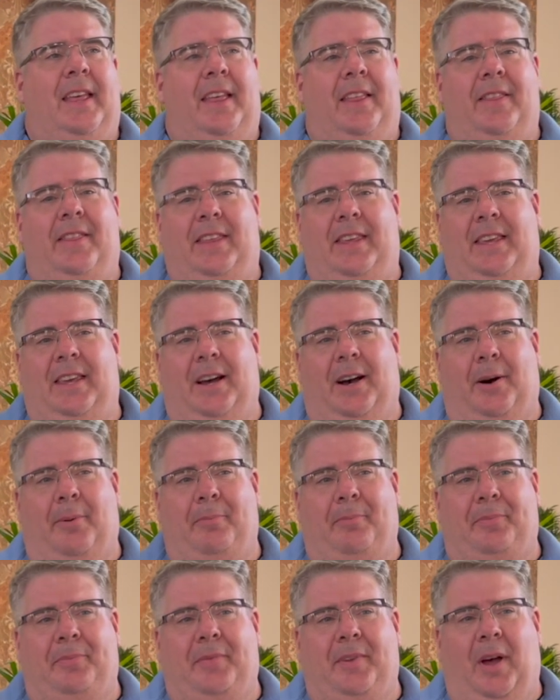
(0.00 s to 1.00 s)
The
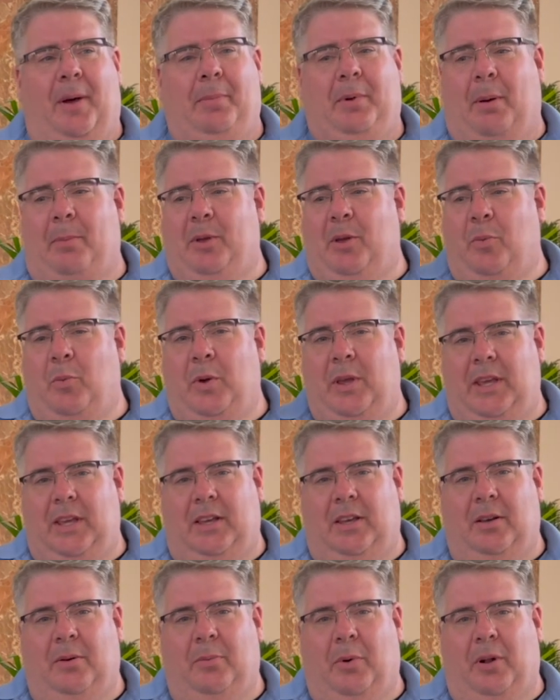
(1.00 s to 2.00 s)
upcoming
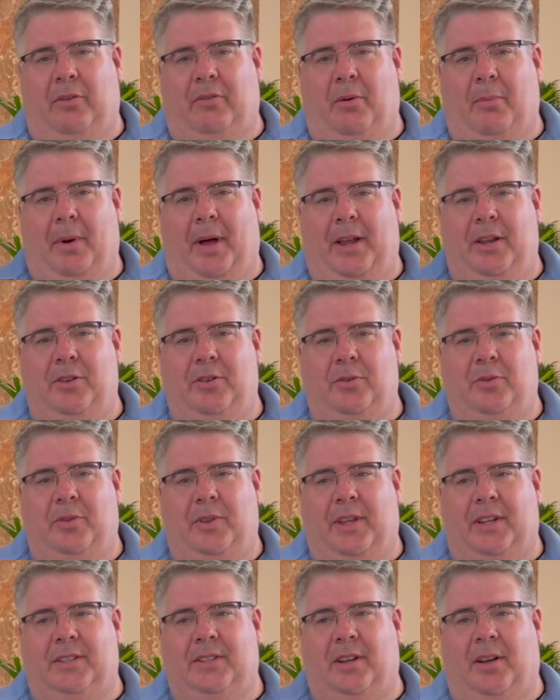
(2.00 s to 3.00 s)
week, I want to remind you
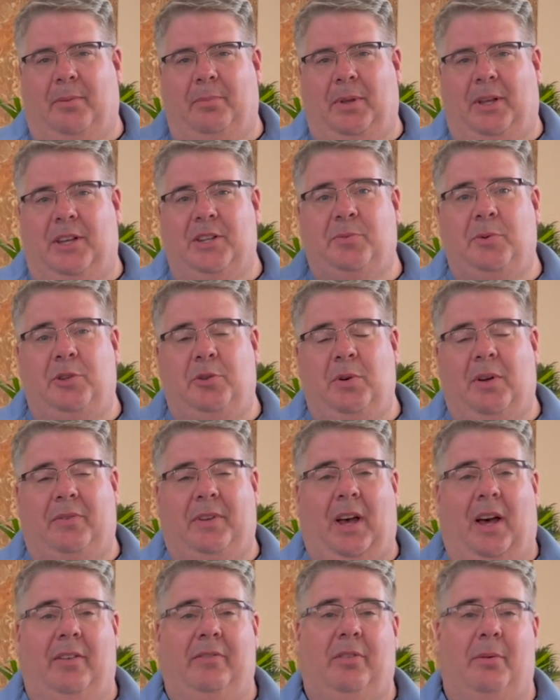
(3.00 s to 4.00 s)
that because we do
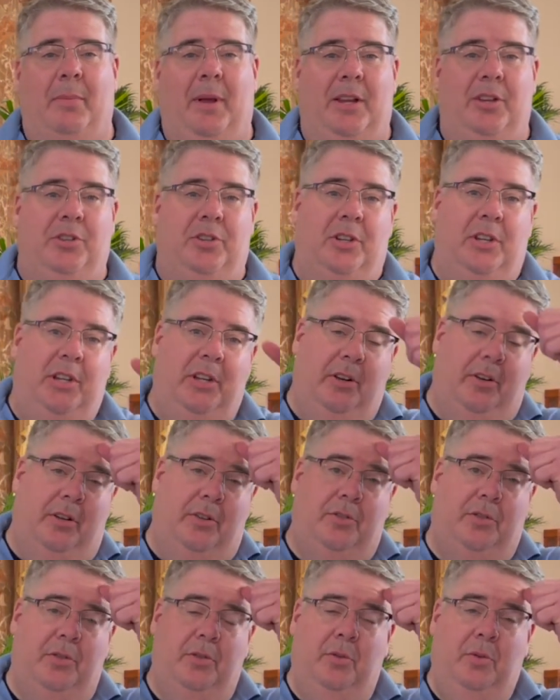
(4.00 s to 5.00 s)
have confirmation here
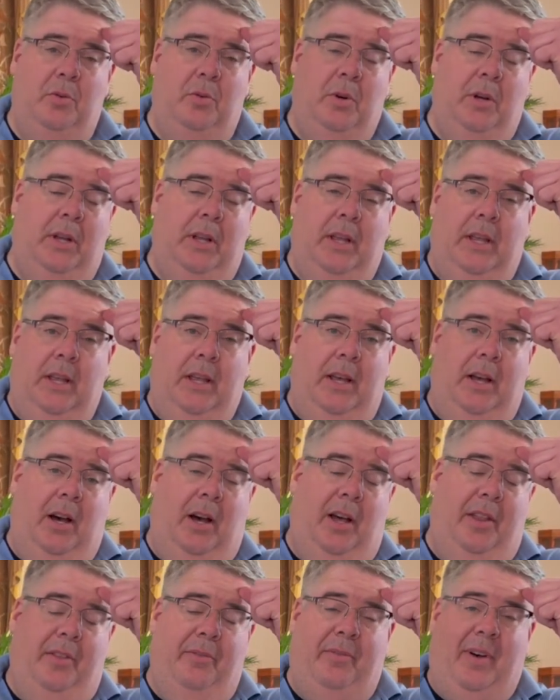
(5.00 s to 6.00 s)
at 2,
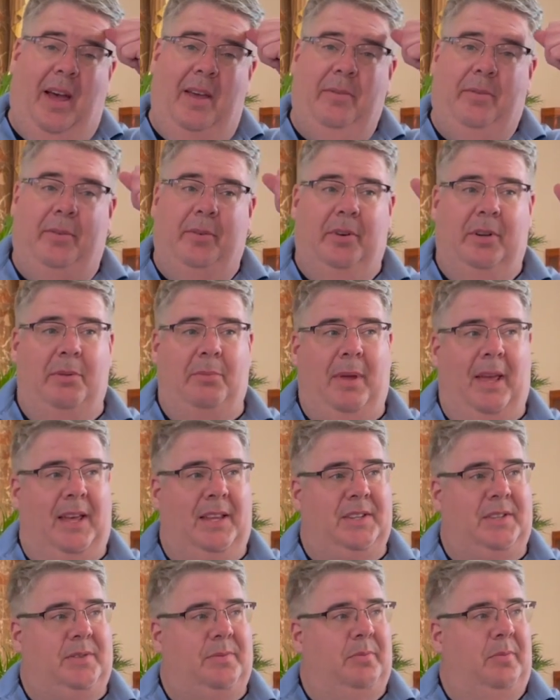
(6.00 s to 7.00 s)
the 5:30
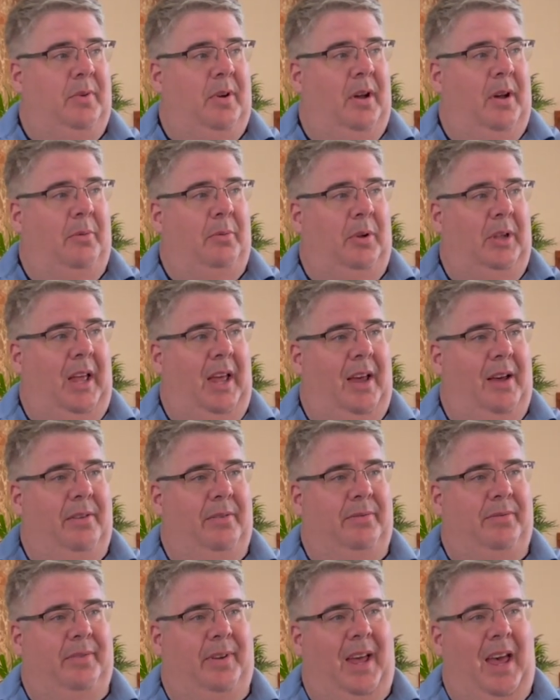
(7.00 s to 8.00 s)
Mass will
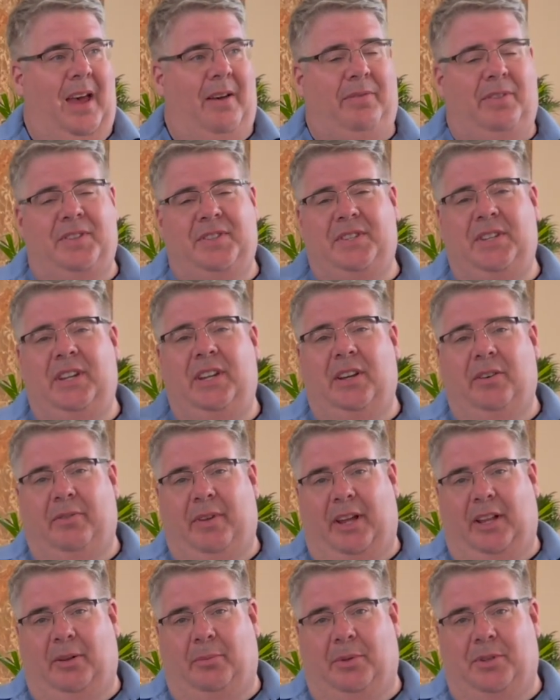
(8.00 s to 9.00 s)
have half the seating
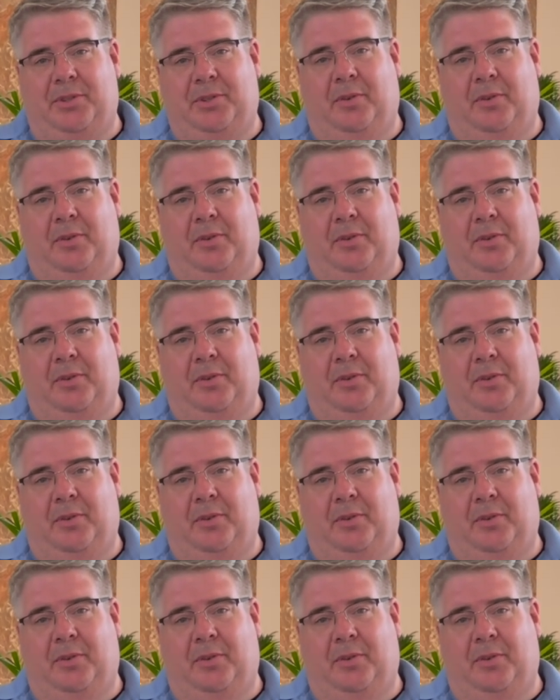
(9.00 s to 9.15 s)
available.